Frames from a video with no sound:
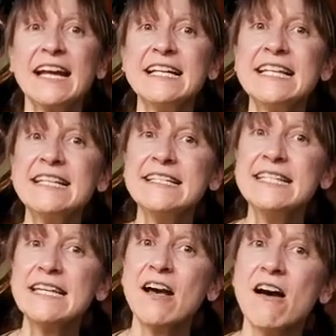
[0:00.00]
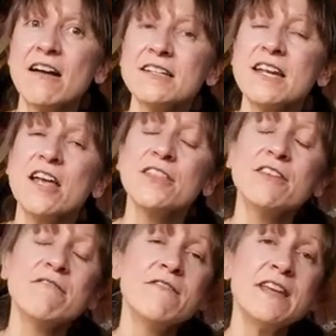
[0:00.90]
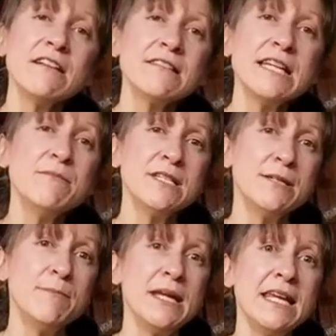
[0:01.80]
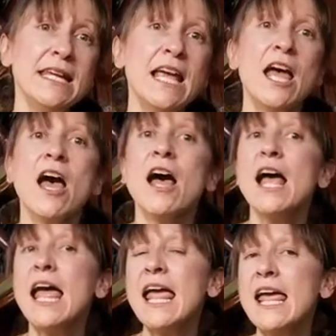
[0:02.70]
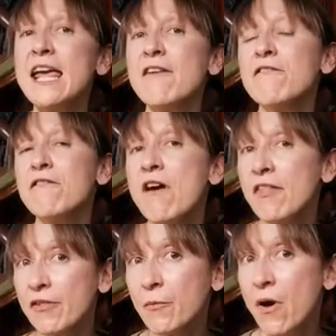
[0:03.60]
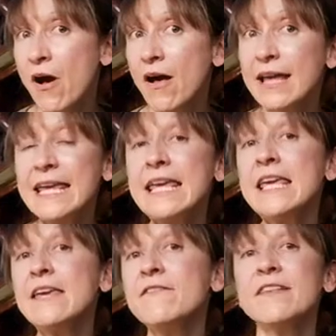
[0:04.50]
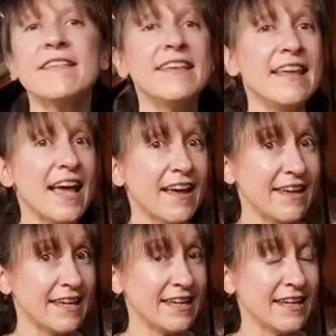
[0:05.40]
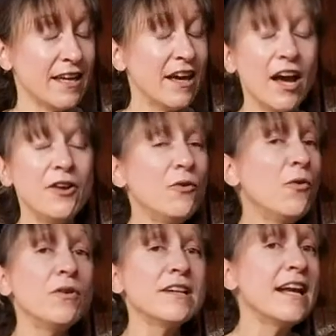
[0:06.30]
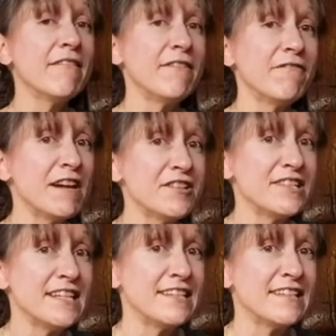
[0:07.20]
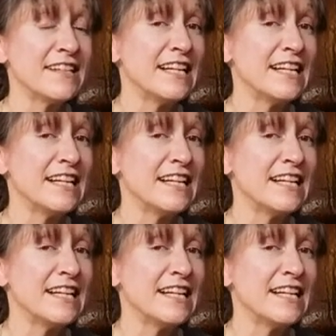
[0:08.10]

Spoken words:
an identity card that revealed him to be a Francois-Yves Thierry, an ordinary French citizen